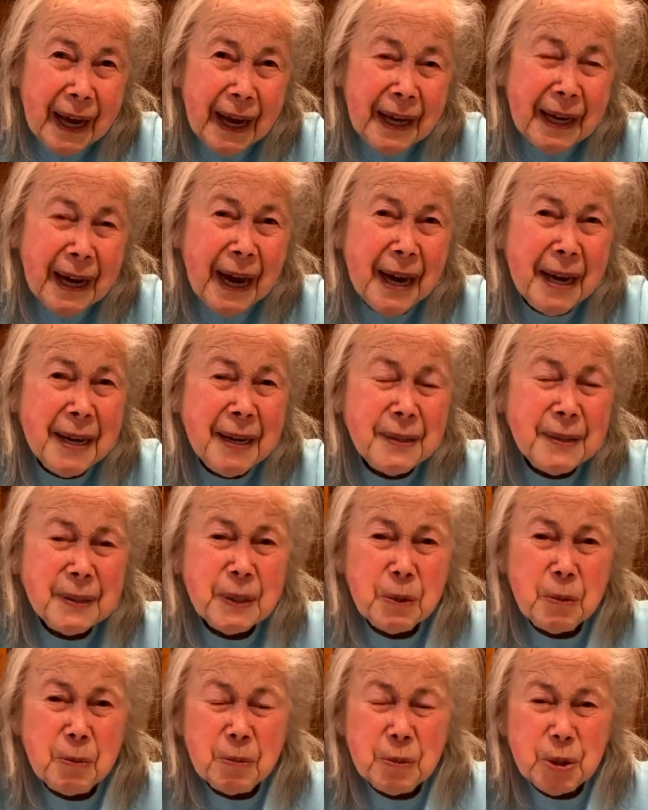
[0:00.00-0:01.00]
and I had
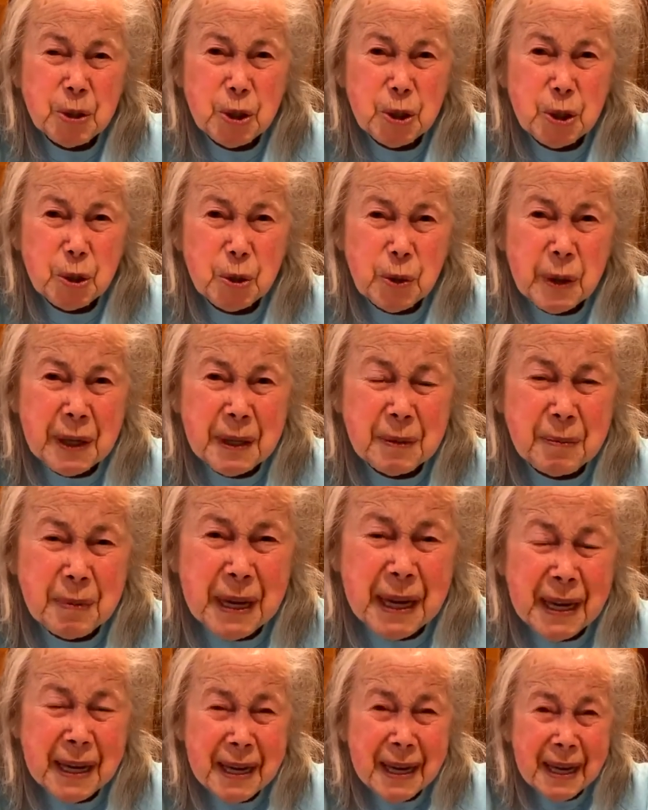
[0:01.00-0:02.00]
so much joy in
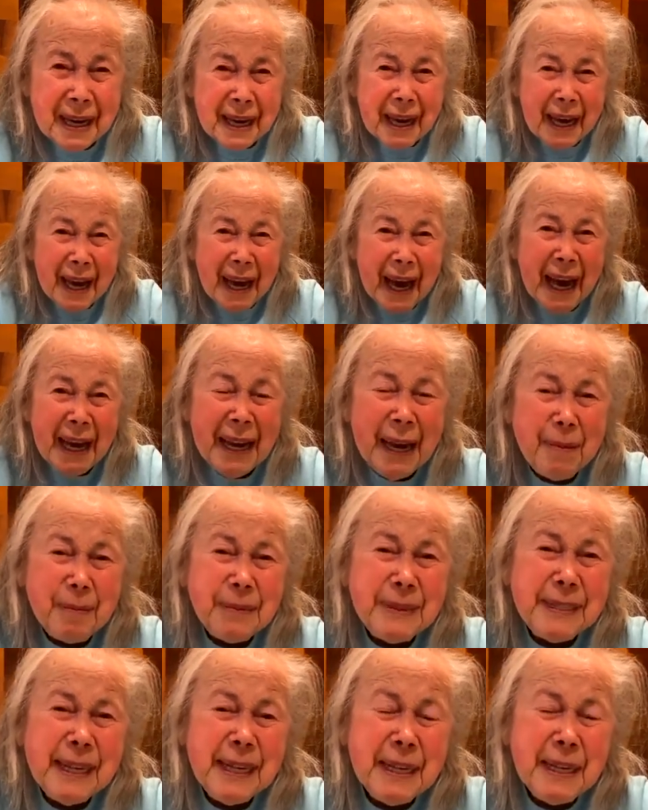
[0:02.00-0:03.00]
me, and
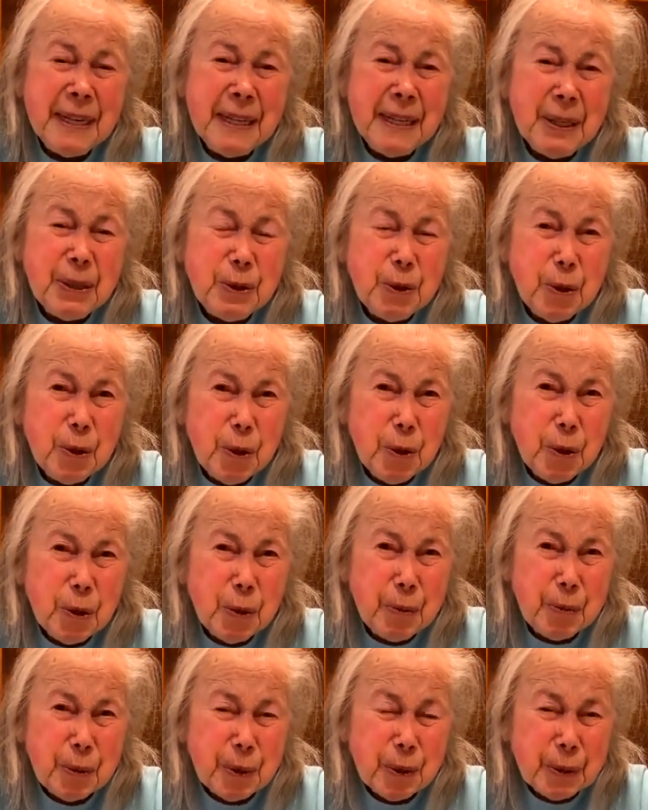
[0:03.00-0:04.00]
I'm sending it to
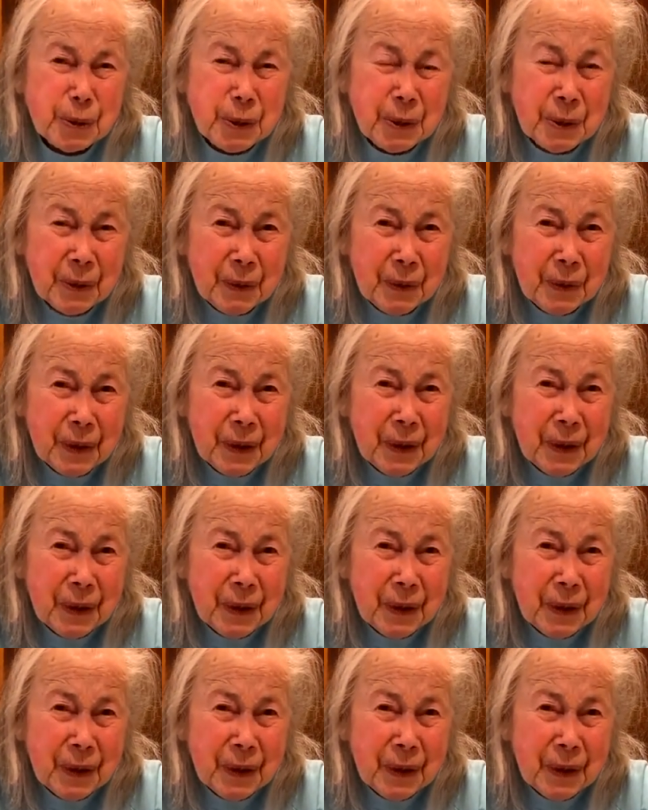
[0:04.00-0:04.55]
Herbert,